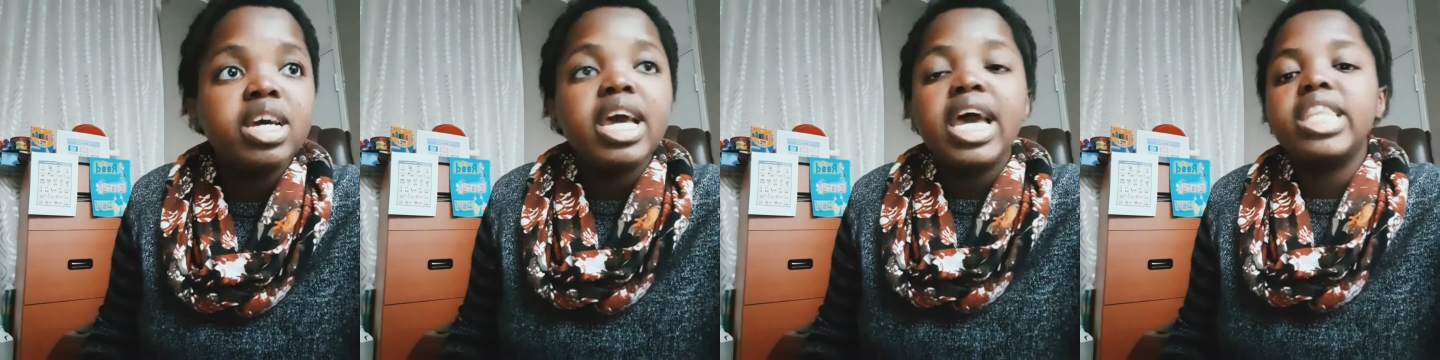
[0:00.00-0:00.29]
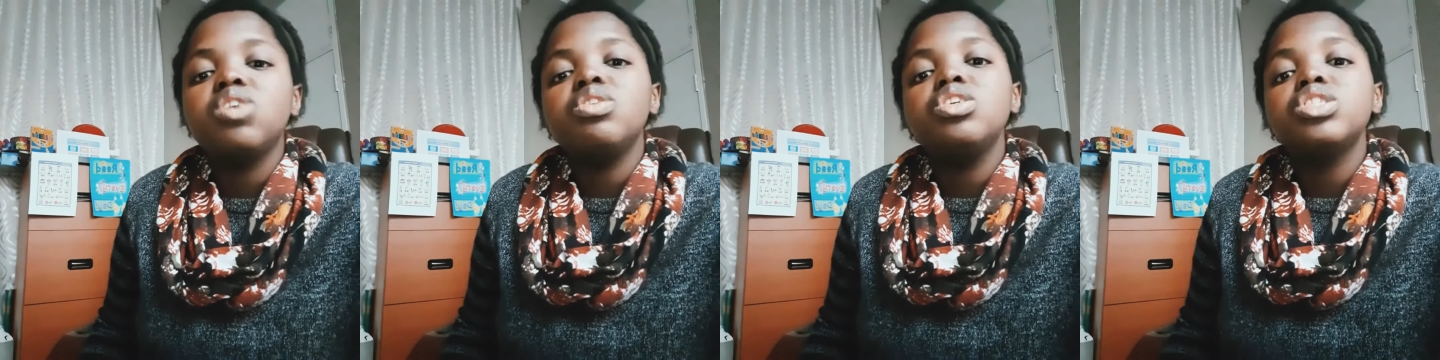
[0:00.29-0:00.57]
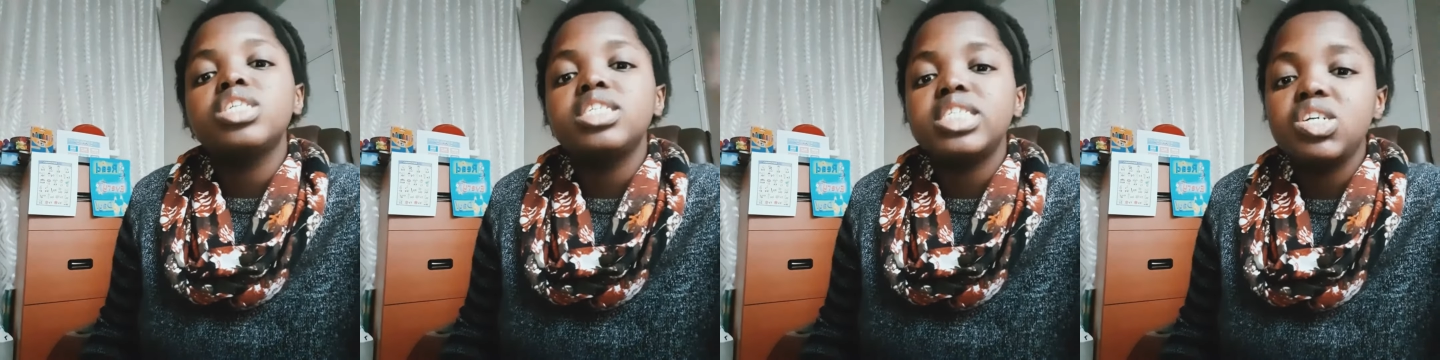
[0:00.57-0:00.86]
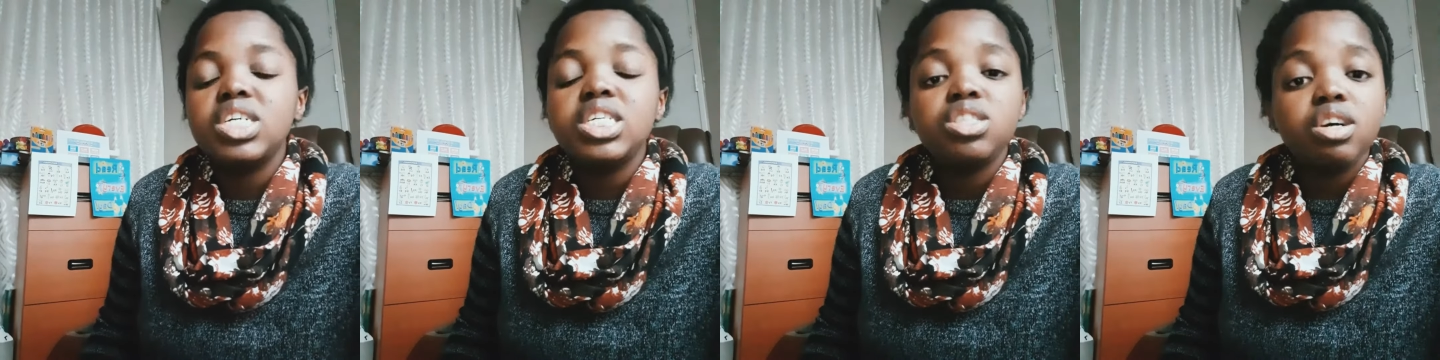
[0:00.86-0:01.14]
and they will use a
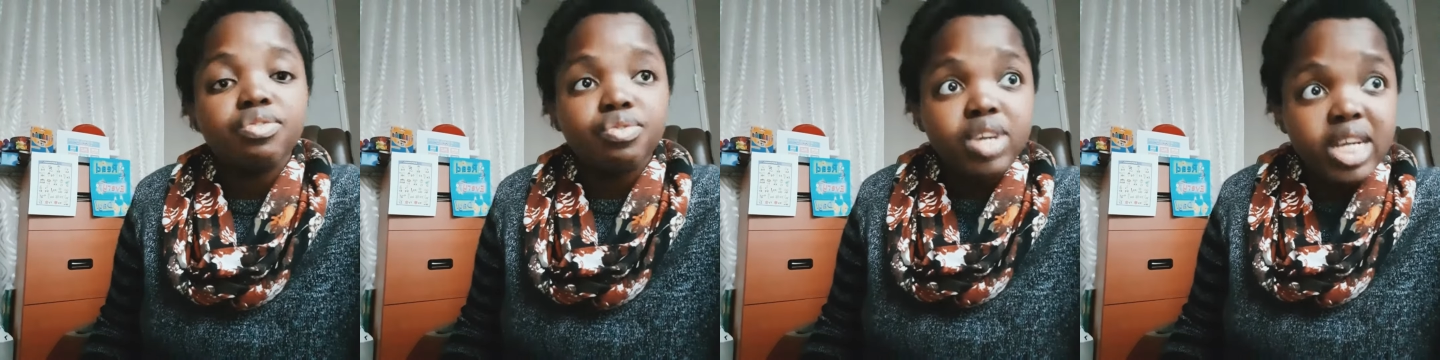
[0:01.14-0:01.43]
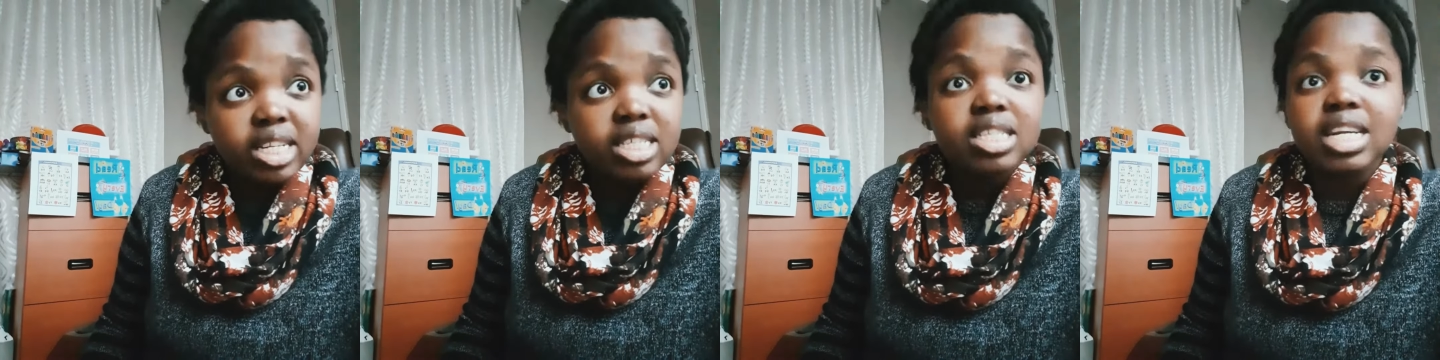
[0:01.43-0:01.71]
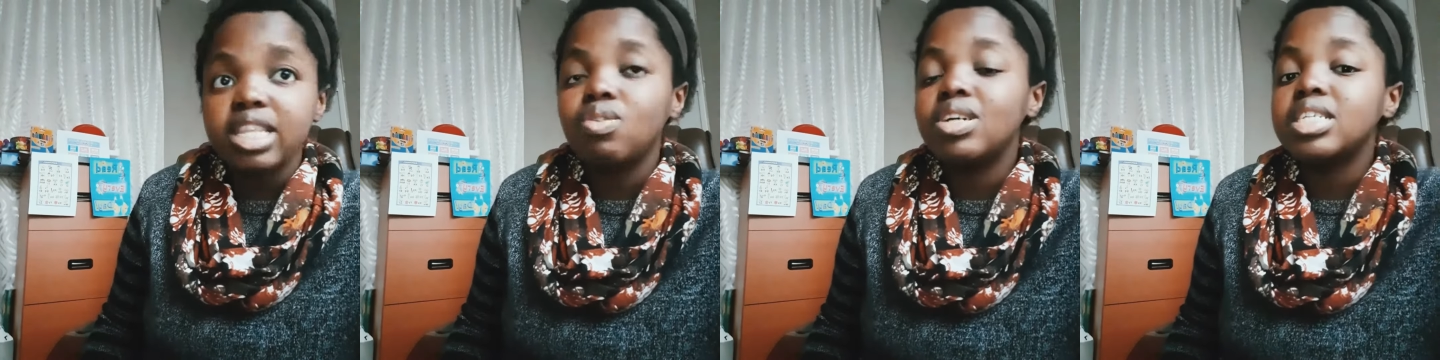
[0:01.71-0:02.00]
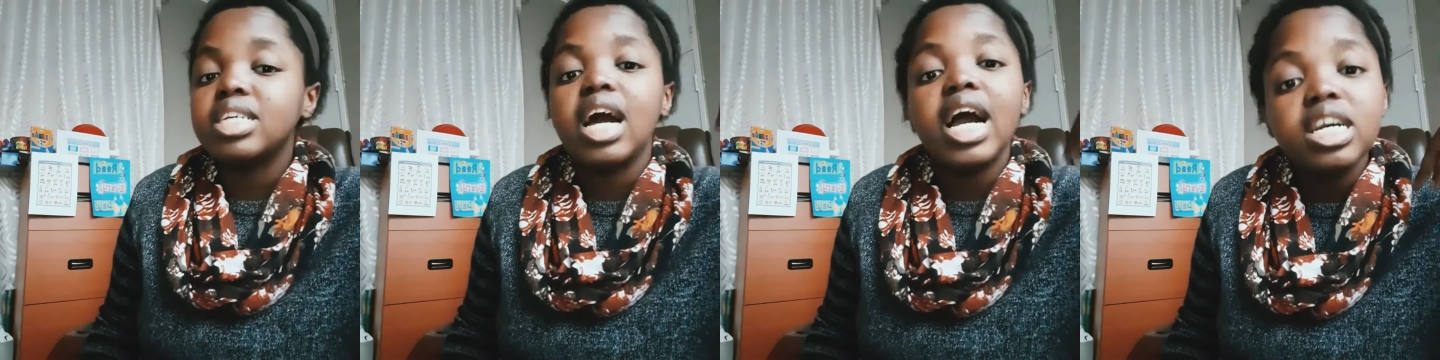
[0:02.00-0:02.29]
series of readers like the ones
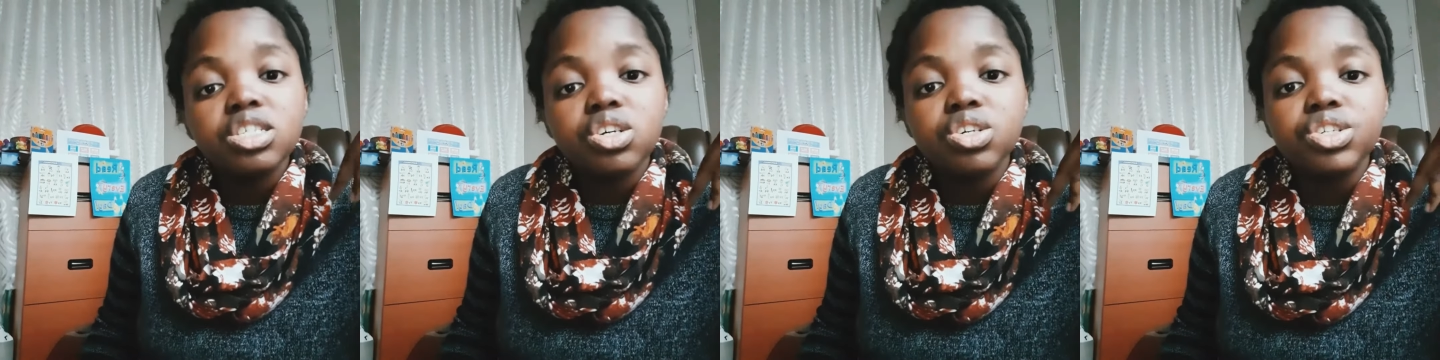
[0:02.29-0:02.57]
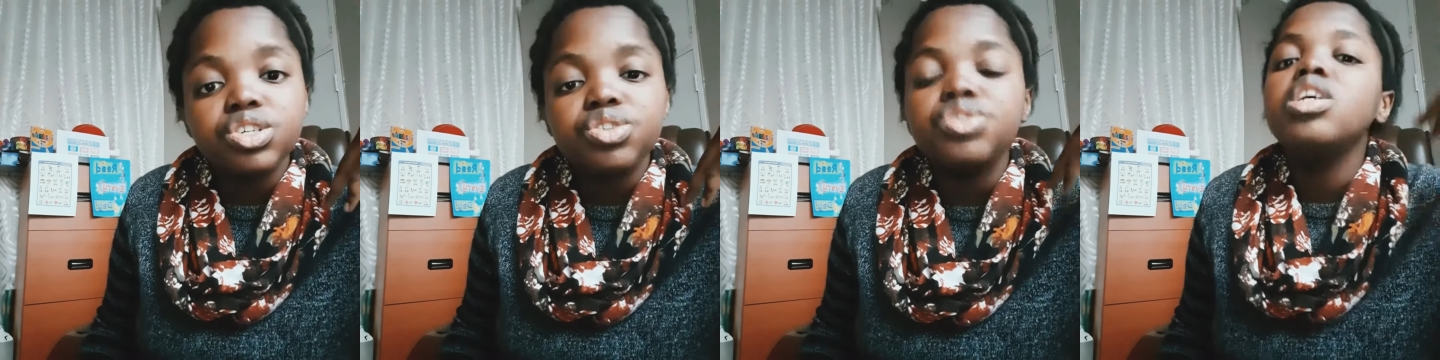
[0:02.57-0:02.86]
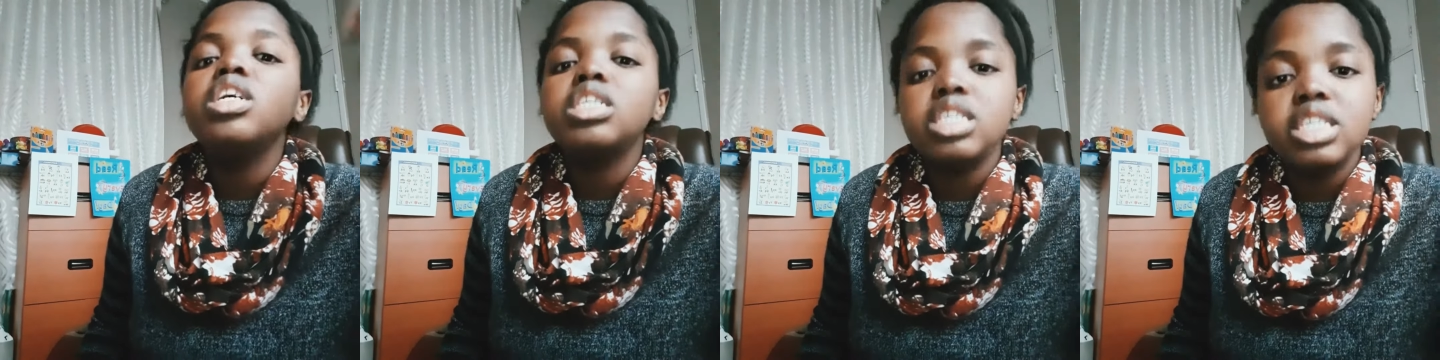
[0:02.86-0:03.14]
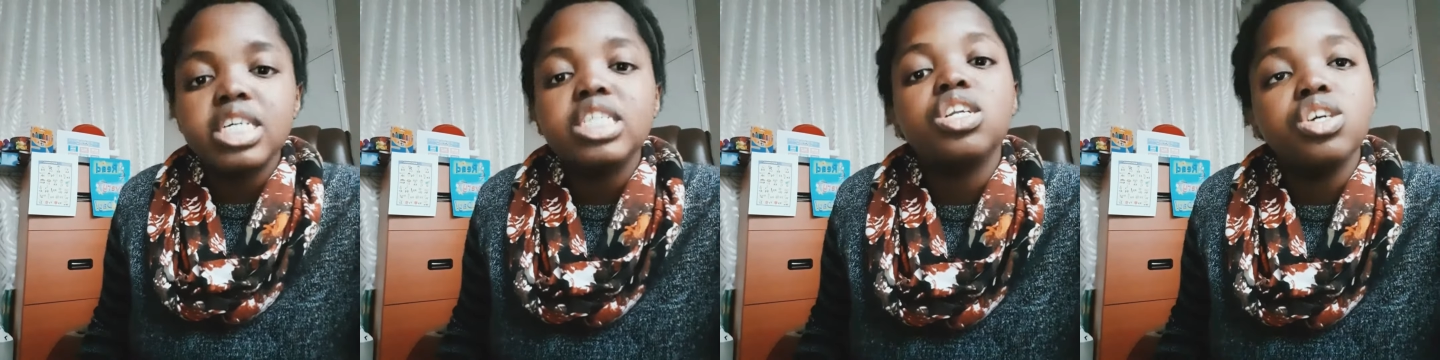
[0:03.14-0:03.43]
that I showed you to teach